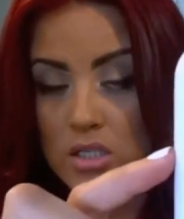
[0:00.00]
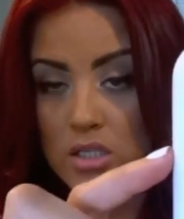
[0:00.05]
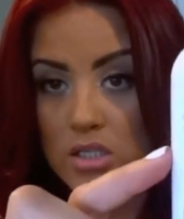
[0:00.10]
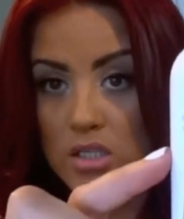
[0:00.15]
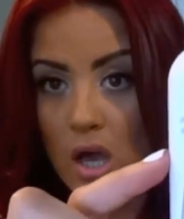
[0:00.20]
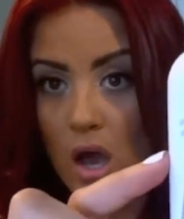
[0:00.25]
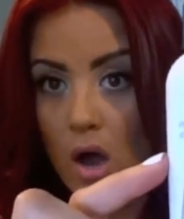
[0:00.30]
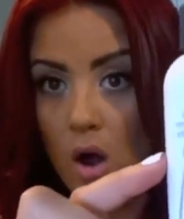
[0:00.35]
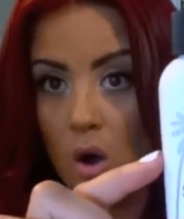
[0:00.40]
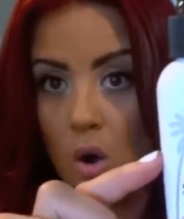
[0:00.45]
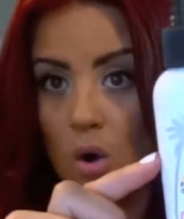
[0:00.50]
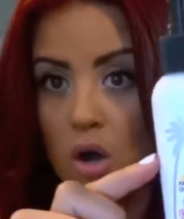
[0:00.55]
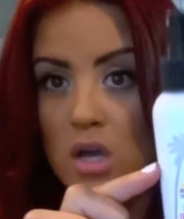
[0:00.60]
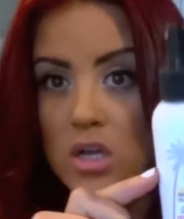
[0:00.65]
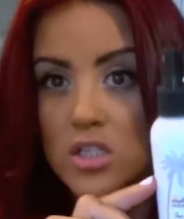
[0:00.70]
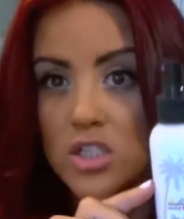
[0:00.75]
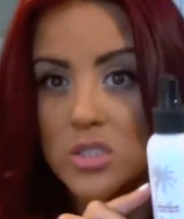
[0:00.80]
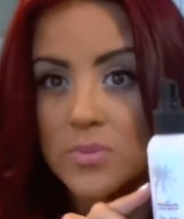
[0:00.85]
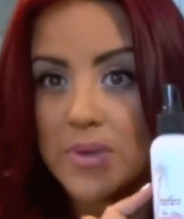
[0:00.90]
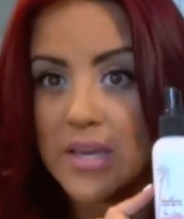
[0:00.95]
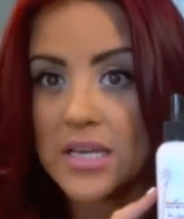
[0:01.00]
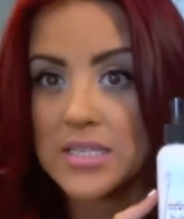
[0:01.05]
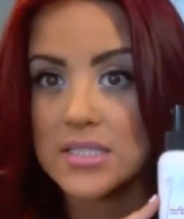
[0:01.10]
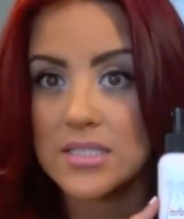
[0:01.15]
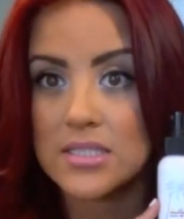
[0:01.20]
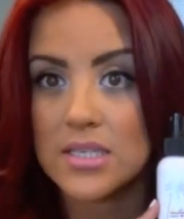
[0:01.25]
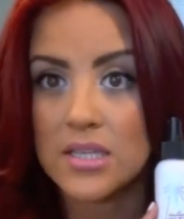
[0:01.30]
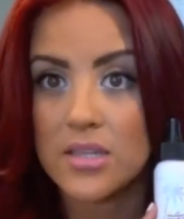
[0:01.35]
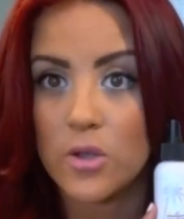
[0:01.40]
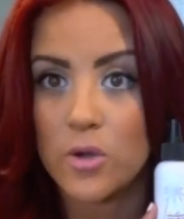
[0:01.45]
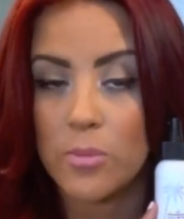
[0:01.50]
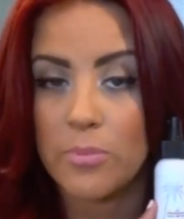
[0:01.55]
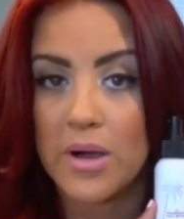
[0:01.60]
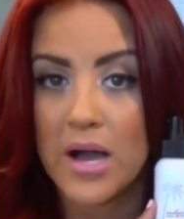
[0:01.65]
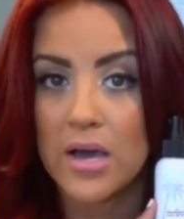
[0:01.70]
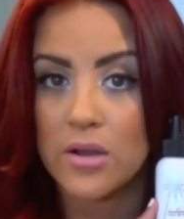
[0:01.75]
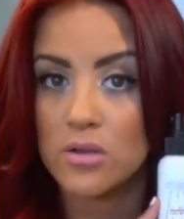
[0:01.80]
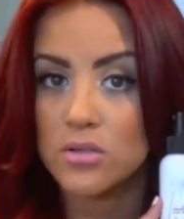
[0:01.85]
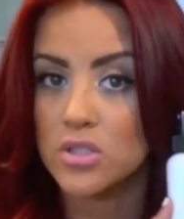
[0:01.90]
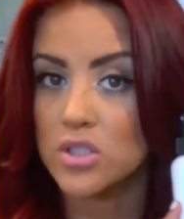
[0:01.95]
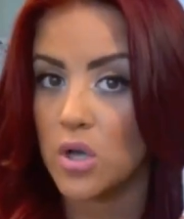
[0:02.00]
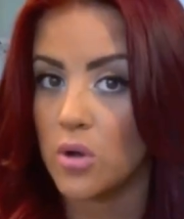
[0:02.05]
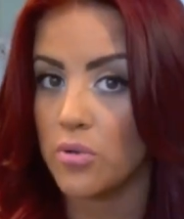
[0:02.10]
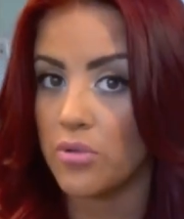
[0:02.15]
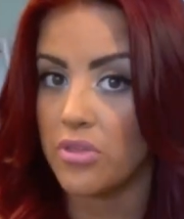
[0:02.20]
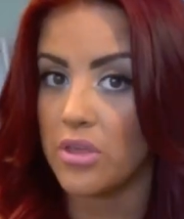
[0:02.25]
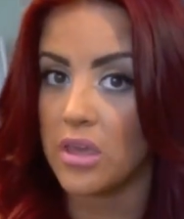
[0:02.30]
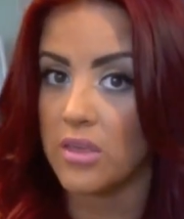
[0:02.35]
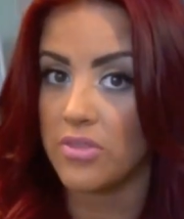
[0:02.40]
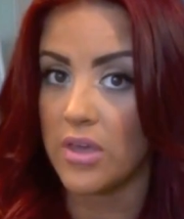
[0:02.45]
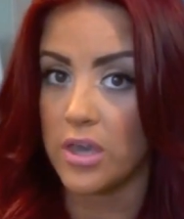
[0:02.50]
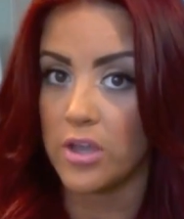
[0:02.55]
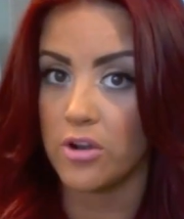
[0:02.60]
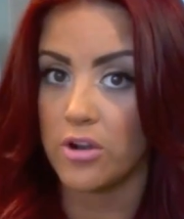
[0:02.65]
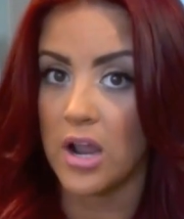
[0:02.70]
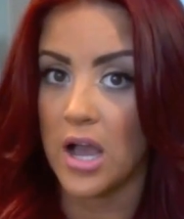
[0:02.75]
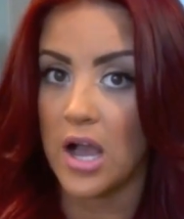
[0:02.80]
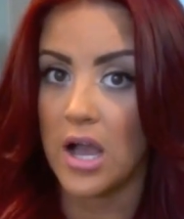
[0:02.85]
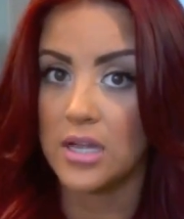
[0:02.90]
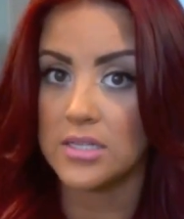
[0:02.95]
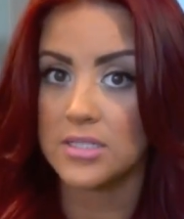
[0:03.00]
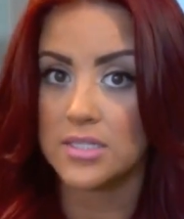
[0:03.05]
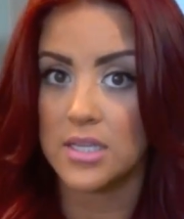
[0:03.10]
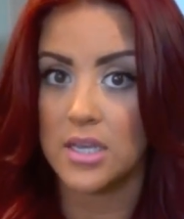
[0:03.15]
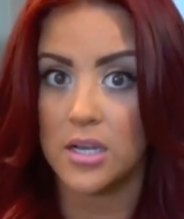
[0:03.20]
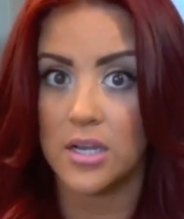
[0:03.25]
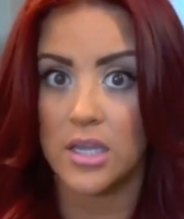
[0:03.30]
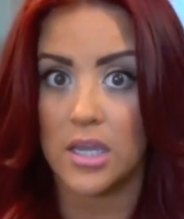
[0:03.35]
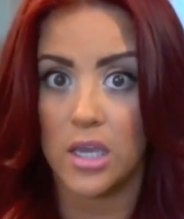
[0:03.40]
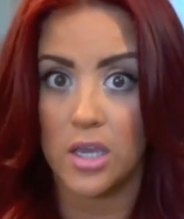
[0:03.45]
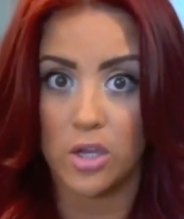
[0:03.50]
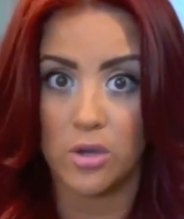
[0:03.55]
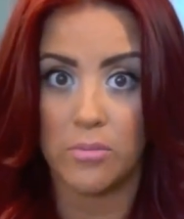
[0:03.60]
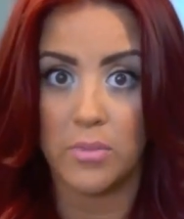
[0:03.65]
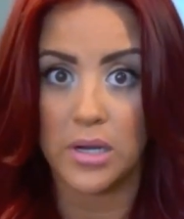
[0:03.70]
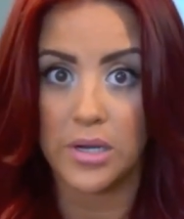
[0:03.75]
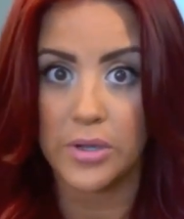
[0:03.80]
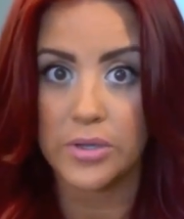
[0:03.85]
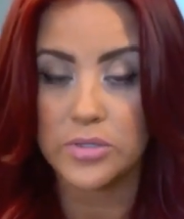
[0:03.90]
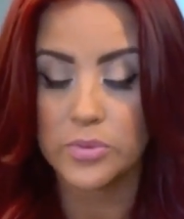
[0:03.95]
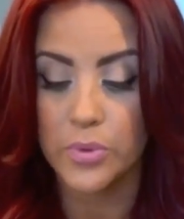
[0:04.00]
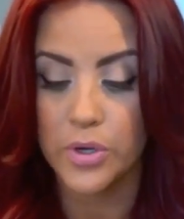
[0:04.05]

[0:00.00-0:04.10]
So just because it's a little bottle, don't think that you're not gonna get your money's